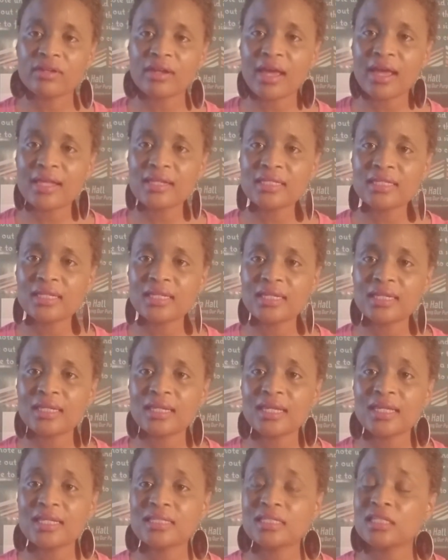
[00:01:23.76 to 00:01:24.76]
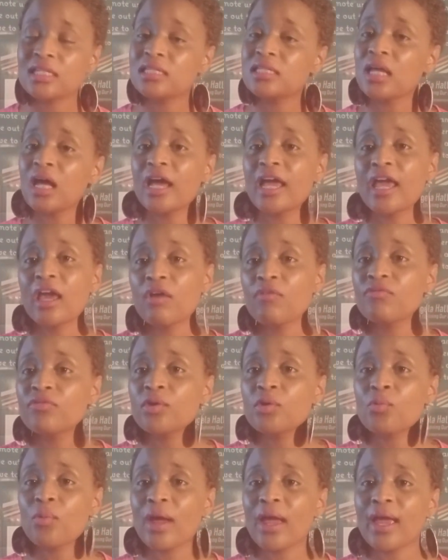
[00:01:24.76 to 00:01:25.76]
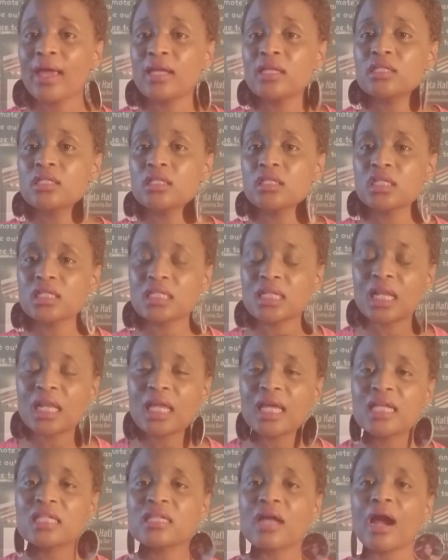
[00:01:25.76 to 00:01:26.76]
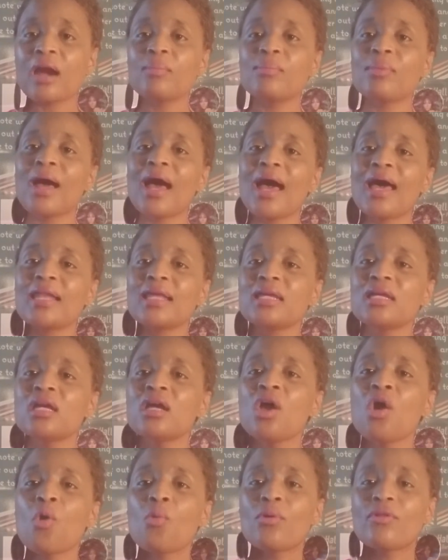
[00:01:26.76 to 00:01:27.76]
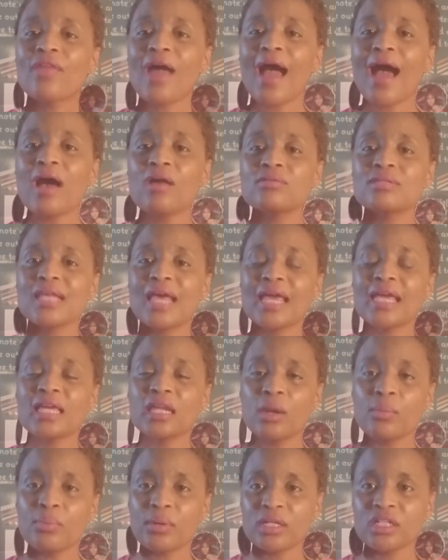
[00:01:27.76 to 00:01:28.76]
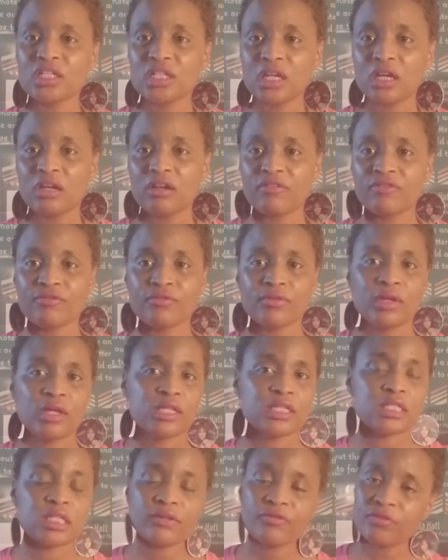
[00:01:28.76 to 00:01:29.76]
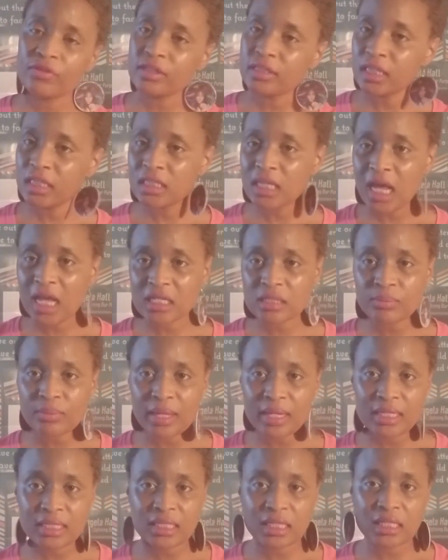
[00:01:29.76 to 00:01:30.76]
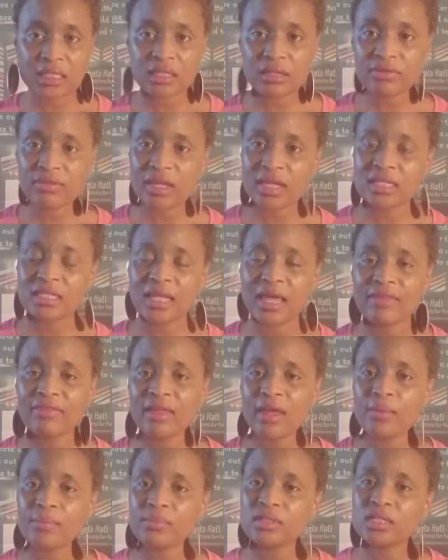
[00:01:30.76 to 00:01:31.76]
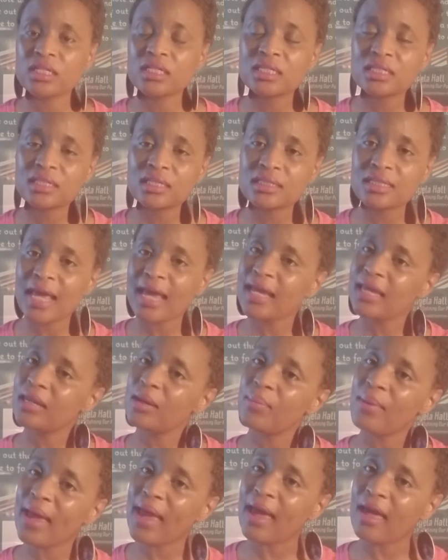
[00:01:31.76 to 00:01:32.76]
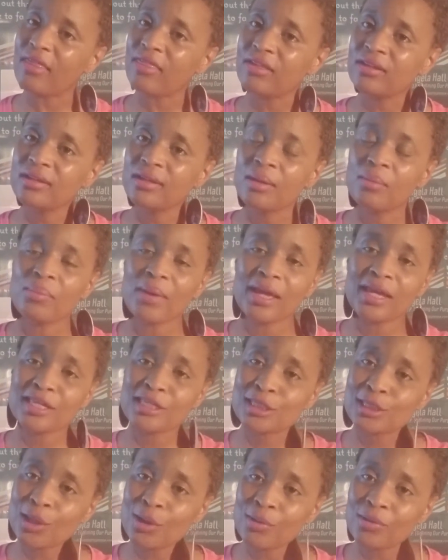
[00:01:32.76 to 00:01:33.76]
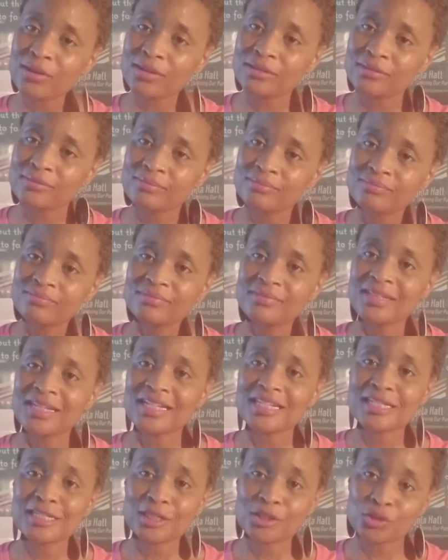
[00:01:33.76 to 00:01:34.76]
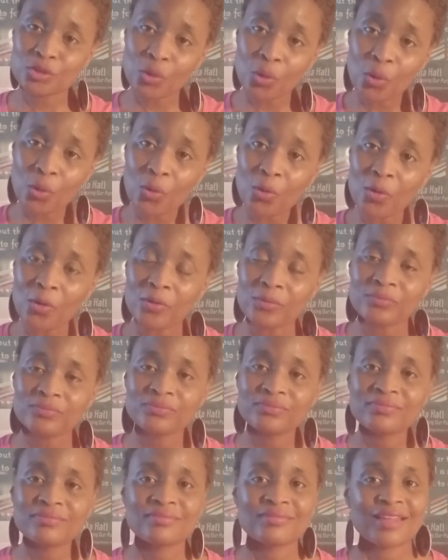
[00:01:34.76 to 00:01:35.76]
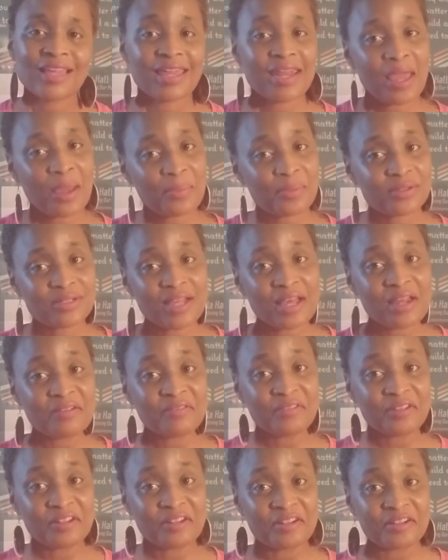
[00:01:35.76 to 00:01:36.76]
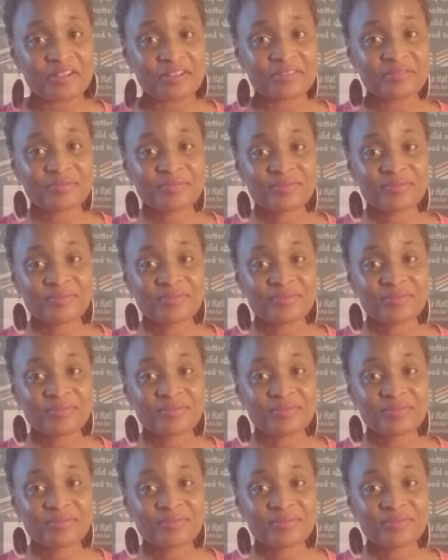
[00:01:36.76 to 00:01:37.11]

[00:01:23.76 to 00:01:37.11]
now and then is just a healthy way to just cleanse our body without taking a bunch of different detox medicines and things like that. But just taking a bath, baking soda, essential oil, and apple cider vinegar.